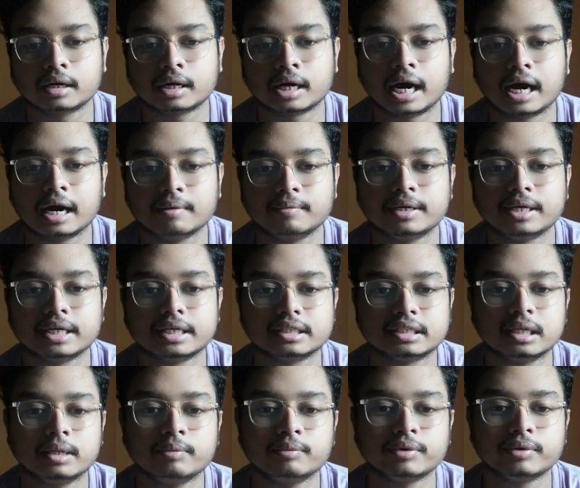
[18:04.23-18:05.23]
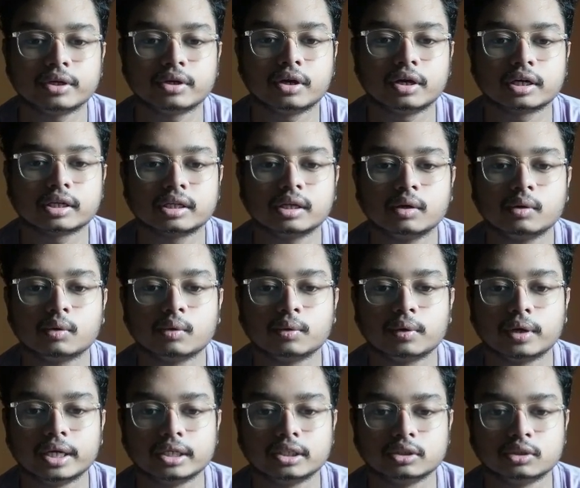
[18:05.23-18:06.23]
carbon itself we got the
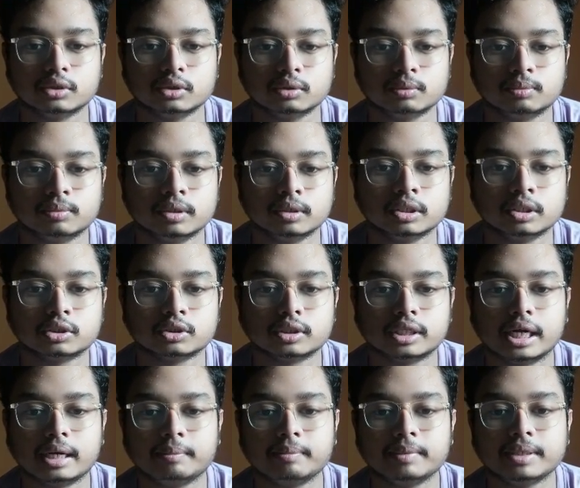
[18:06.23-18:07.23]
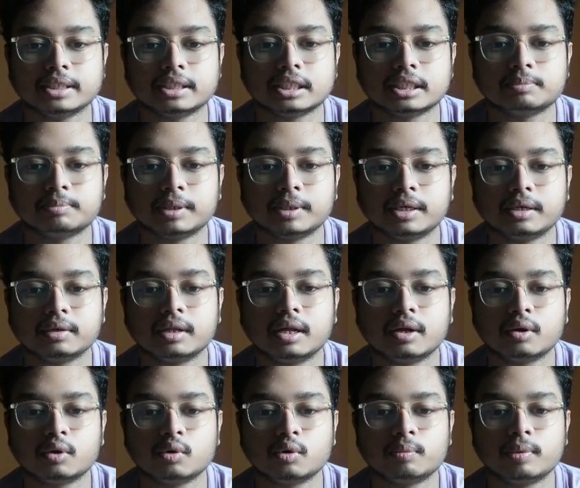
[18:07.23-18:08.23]
OH group. So that means this
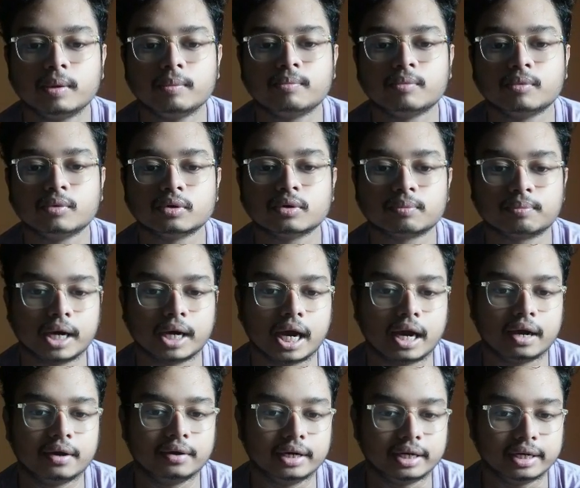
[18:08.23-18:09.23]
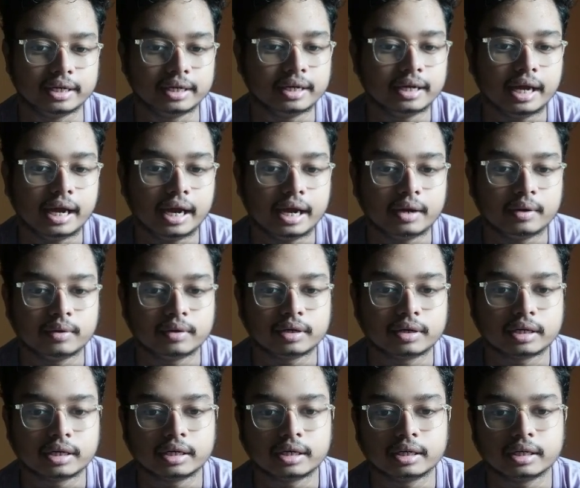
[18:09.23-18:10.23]
particular group have more priority. And
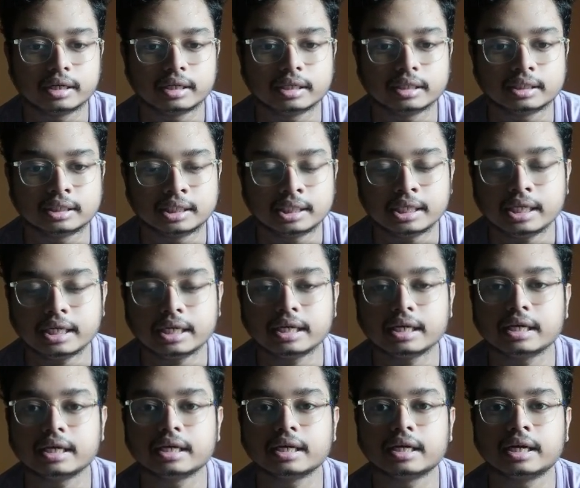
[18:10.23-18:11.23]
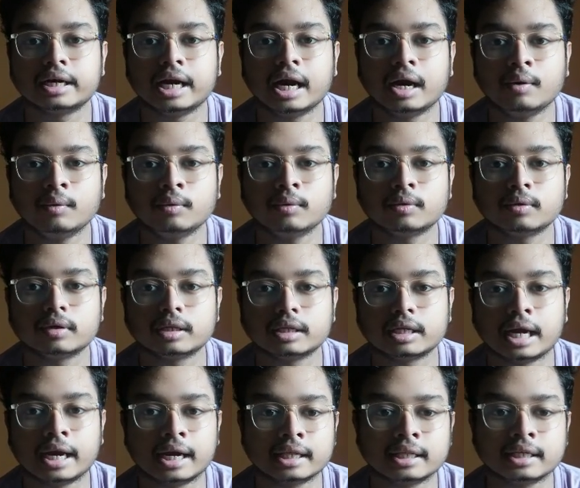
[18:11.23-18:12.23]
see, now
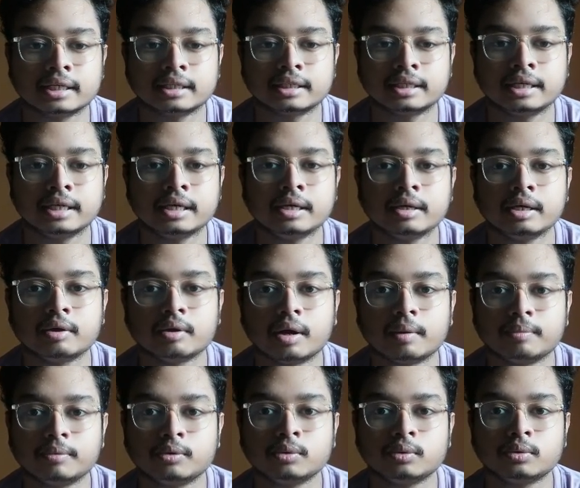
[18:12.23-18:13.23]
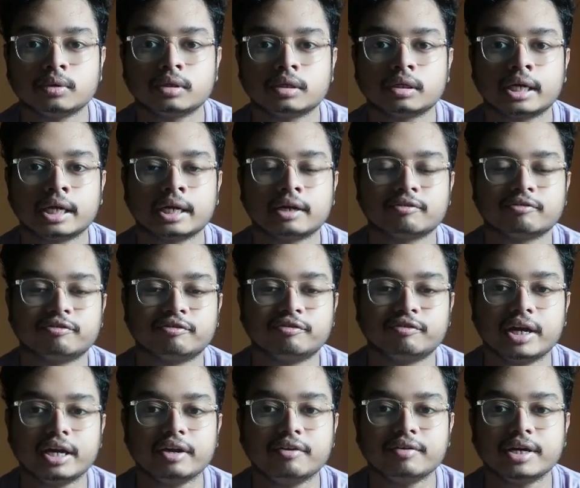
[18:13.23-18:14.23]
another thing you have to take
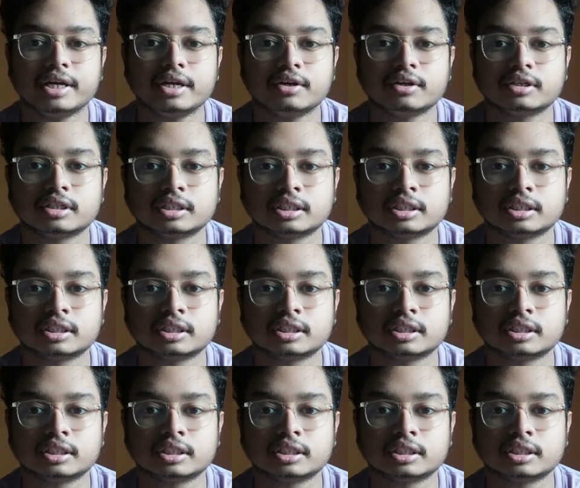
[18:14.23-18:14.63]
very